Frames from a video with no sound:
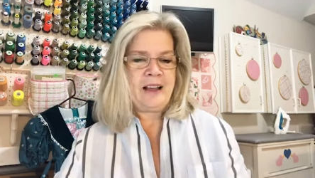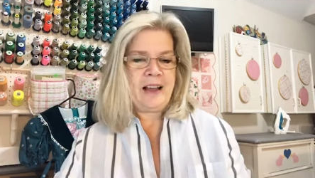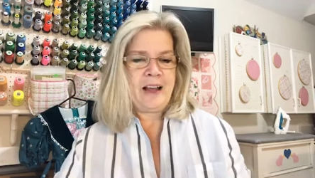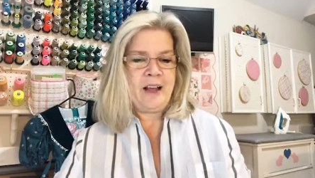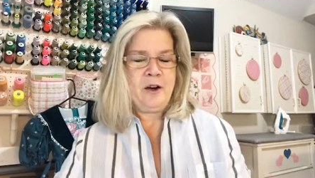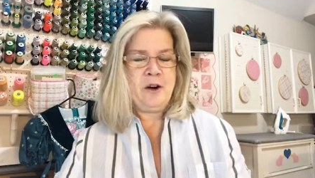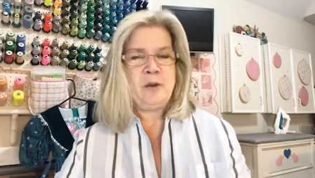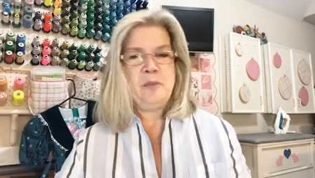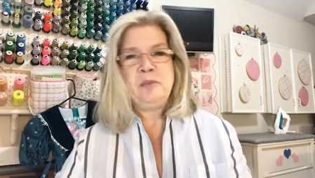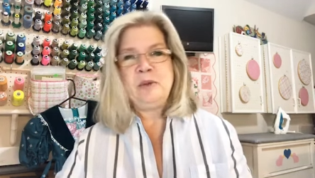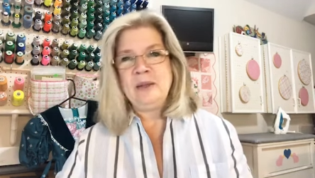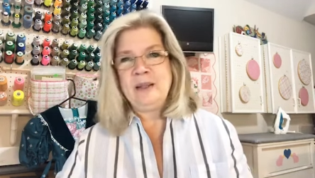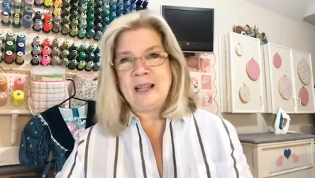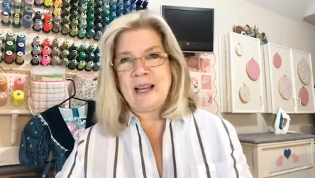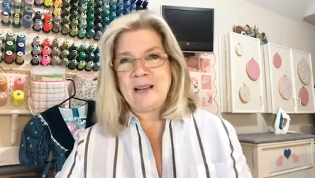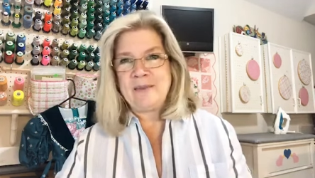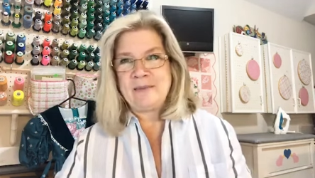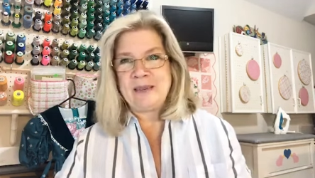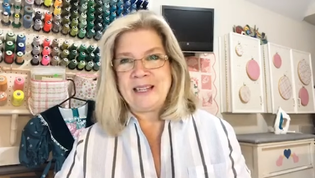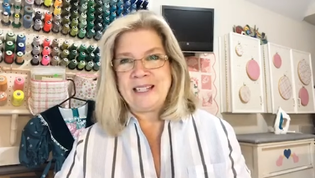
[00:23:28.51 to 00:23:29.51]
I hope you
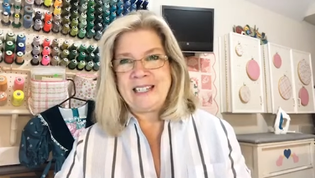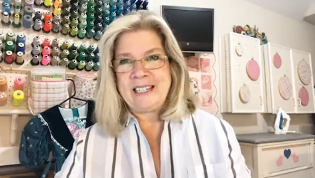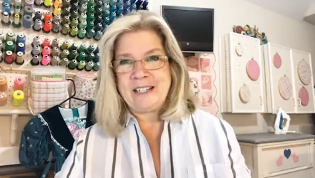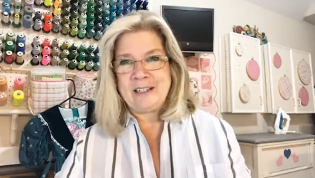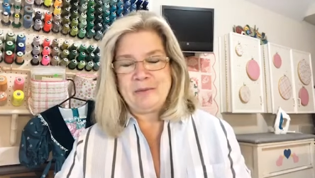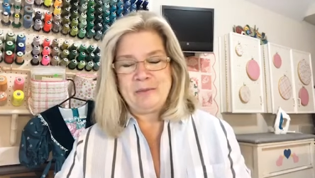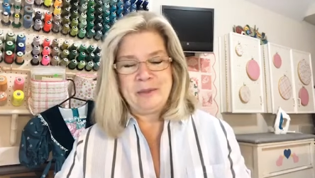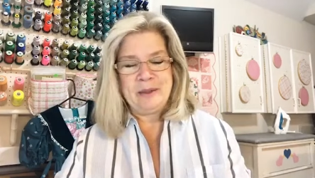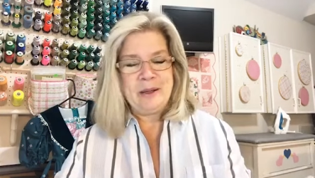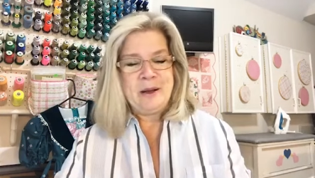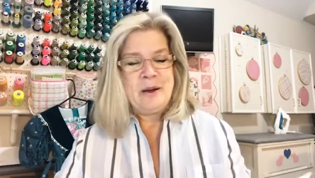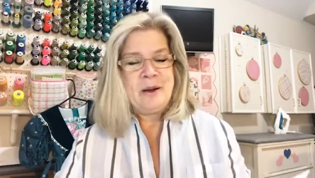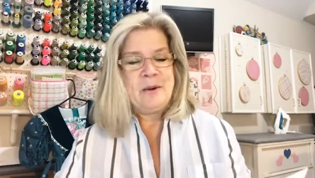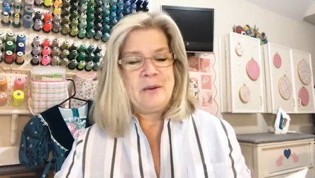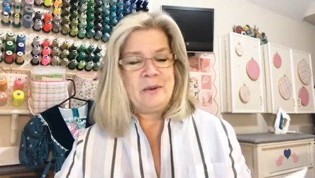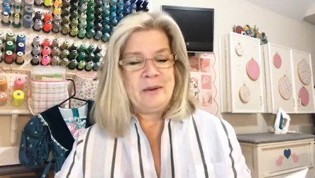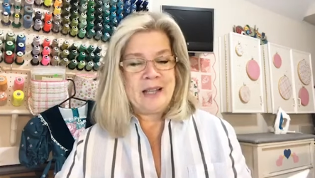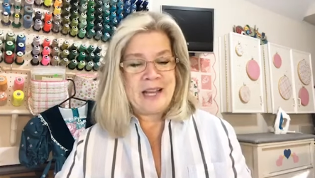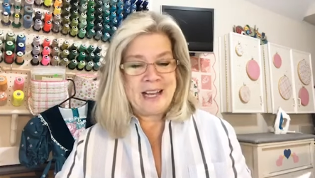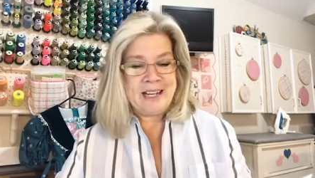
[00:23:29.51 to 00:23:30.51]
like my tip.
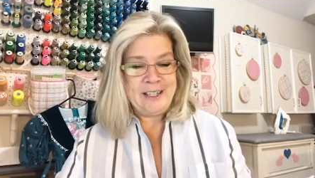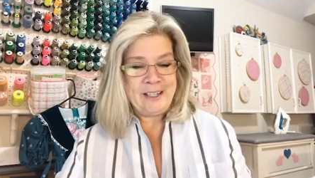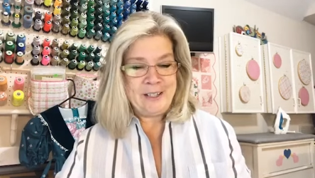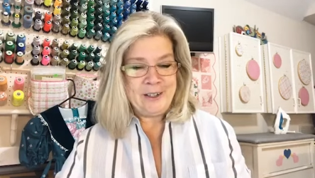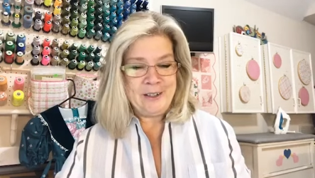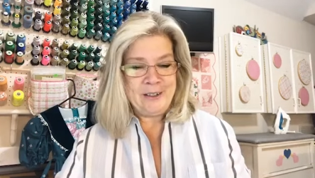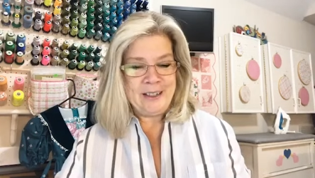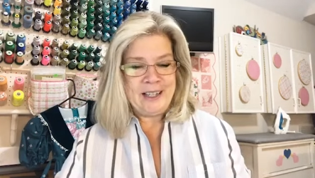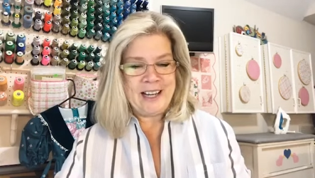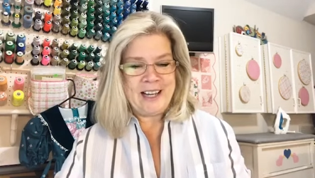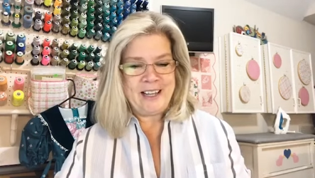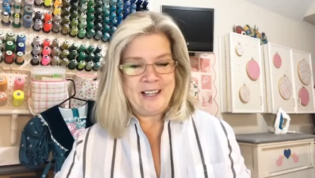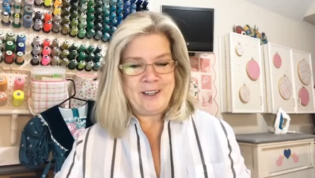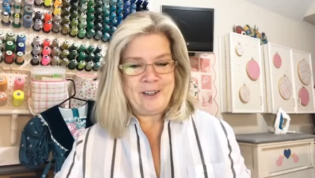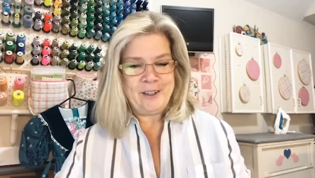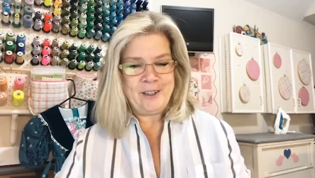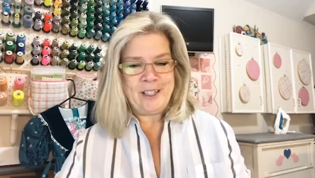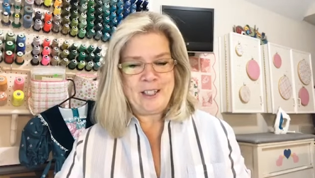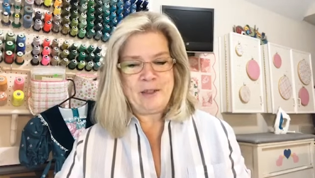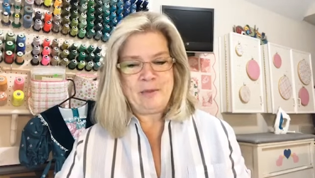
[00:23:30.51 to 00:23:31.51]
Well, I do like
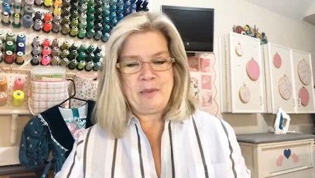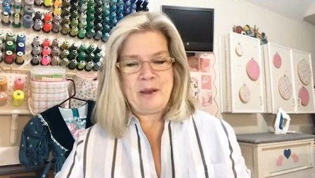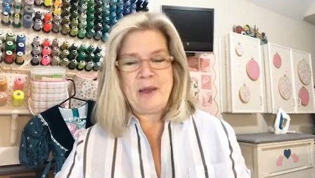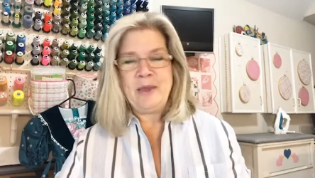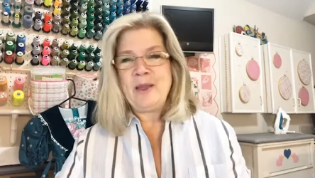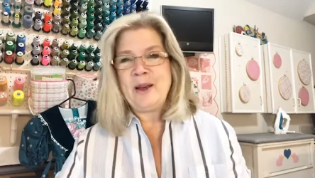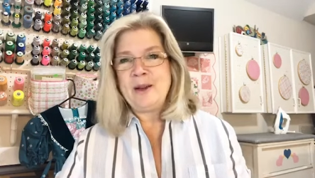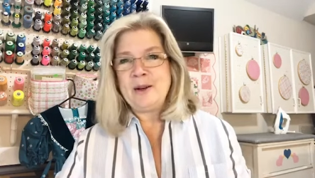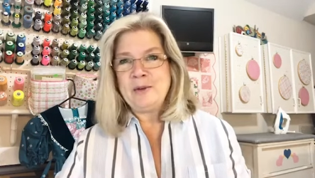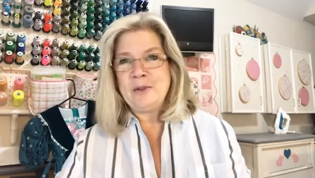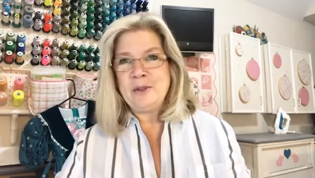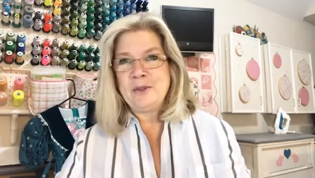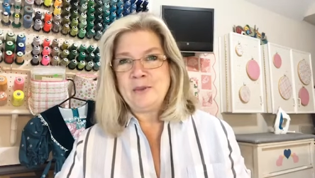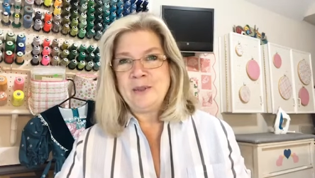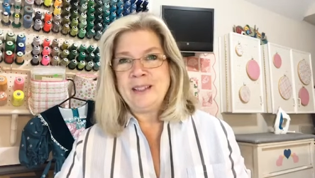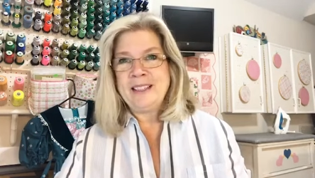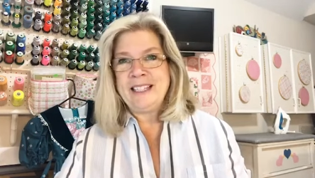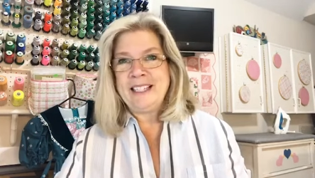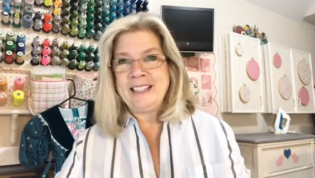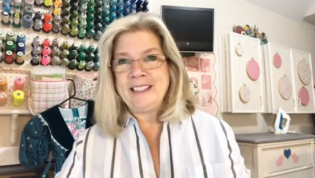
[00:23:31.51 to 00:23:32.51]
your tip. I thought it was
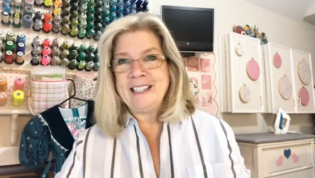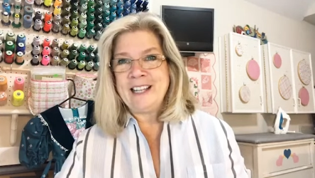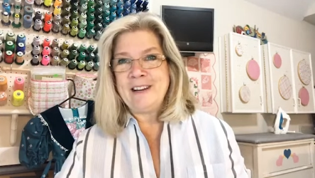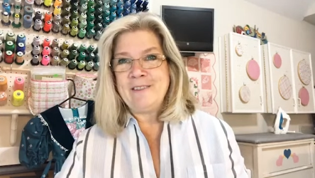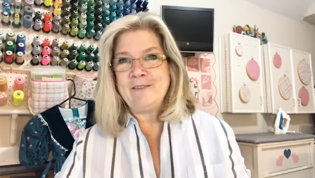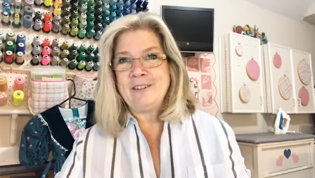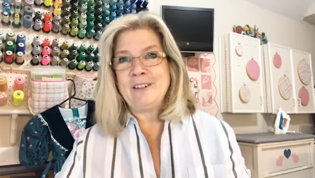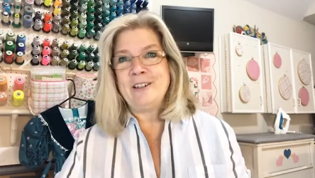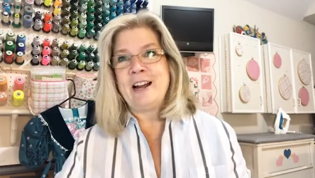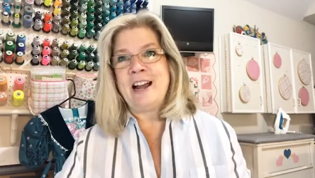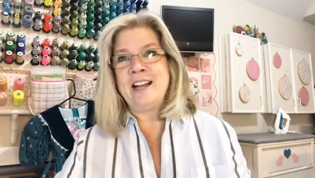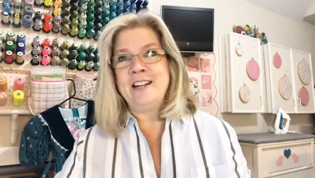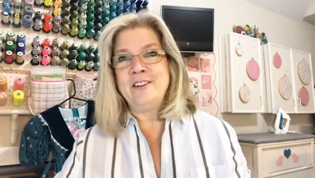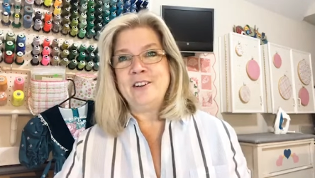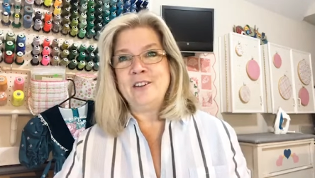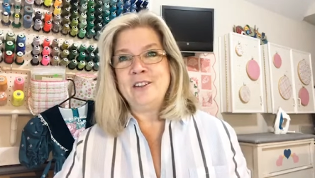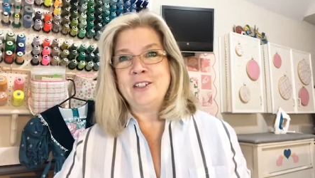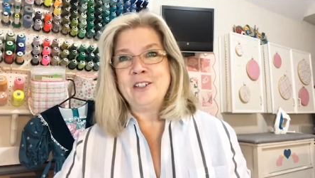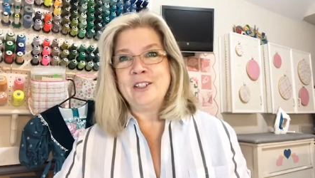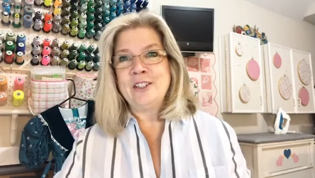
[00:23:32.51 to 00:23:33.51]
really clever. I
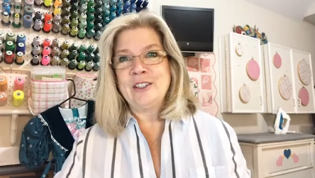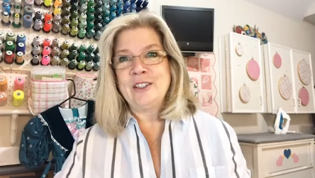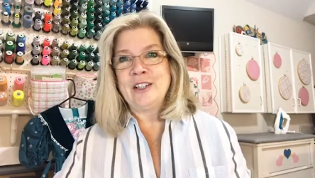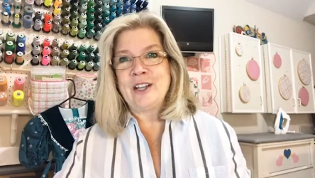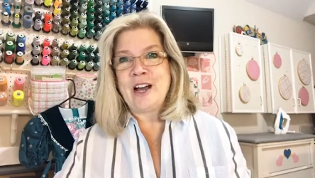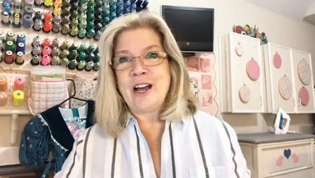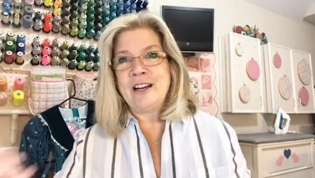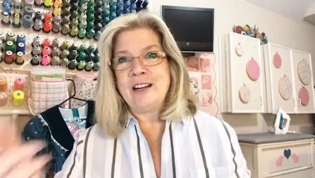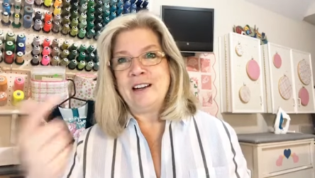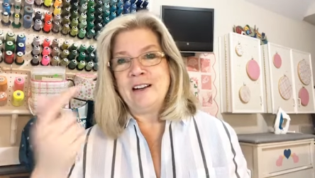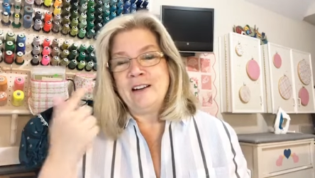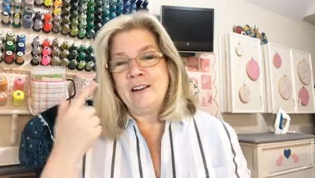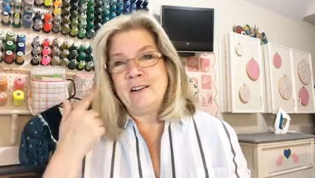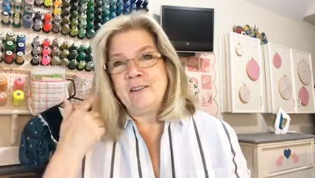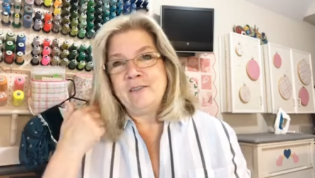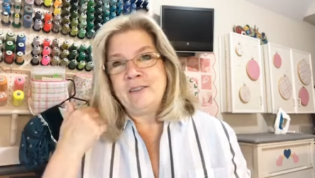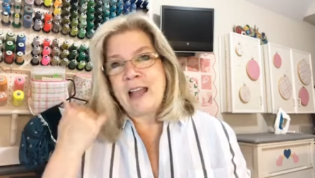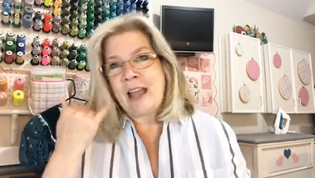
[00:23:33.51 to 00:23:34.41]
know there's a lot of